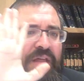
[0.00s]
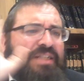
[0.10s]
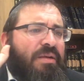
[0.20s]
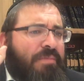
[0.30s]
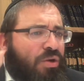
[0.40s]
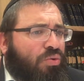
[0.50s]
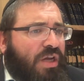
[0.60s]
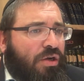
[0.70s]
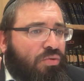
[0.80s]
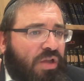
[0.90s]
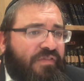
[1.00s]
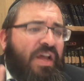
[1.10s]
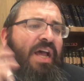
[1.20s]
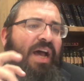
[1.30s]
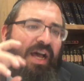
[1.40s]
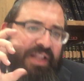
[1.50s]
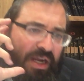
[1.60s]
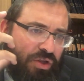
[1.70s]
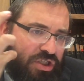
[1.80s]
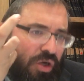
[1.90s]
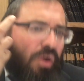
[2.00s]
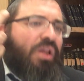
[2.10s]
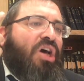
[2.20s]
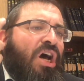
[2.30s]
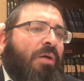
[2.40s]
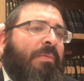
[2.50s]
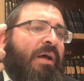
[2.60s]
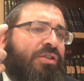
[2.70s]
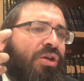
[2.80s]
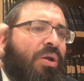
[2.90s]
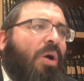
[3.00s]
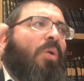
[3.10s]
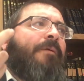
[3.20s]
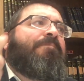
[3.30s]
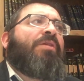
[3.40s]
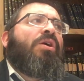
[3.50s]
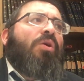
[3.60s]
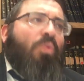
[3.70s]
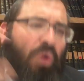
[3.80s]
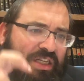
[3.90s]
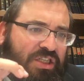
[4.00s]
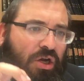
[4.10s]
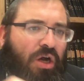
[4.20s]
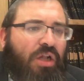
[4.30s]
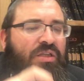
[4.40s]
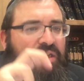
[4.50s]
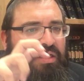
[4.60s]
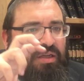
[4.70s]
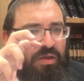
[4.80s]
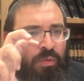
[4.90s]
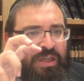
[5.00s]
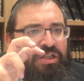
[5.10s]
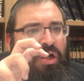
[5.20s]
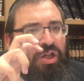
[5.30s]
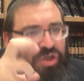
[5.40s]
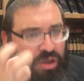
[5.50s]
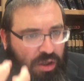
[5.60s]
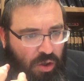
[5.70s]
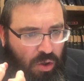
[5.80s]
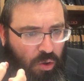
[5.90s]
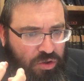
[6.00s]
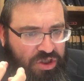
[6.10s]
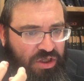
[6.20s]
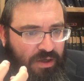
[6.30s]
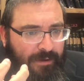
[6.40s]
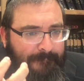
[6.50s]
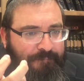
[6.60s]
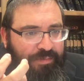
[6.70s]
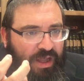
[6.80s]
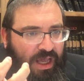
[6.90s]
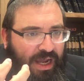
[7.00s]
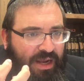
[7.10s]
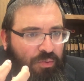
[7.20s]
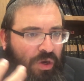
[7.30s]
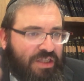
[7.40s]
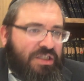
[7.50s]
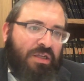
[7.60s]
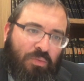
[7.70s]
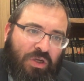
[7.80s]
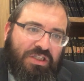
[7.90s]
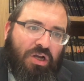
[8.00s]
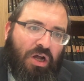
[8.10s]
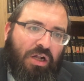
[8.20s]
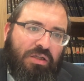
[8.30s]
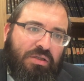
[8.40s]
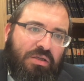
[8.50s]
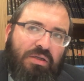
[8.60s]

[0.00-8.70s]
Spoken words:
That's a mehudar lulav. And there's a whole chachma to know what's called closed and what's called